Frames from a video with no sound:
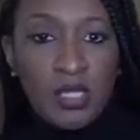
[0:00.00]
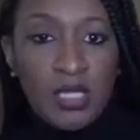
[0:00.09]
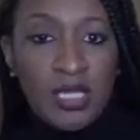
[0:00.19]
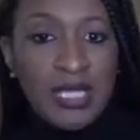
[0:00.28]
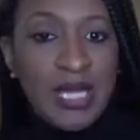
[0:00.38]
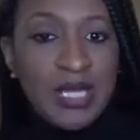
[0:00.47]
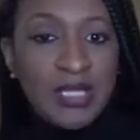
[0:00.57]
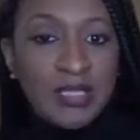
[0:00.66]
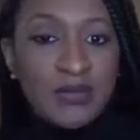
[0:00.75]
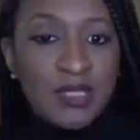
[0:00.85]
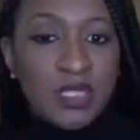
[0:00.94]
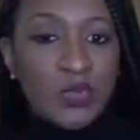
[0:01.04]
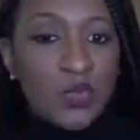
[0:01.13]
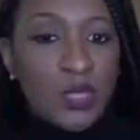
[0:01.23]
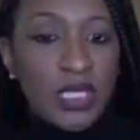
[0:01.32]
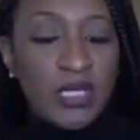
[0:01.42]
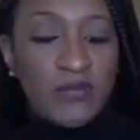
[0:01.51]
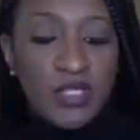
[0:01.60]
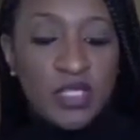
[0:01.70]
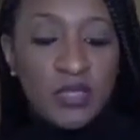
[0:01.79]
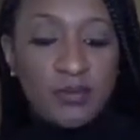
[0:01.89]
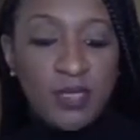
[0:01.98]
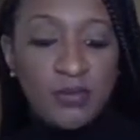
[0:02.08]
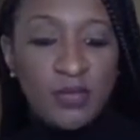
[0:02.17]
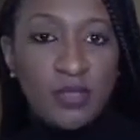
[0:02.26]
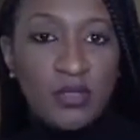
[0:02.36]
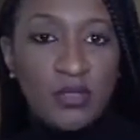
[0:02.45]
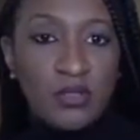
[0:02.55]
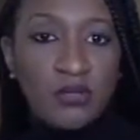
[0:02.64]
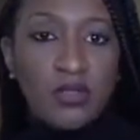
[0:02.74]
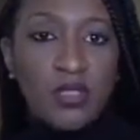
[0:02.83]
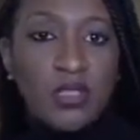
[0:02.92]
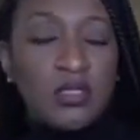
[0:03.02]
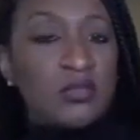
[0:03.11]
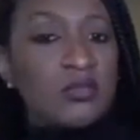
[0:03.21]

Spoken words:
Hey guys, I'm just waiting for some people to log on.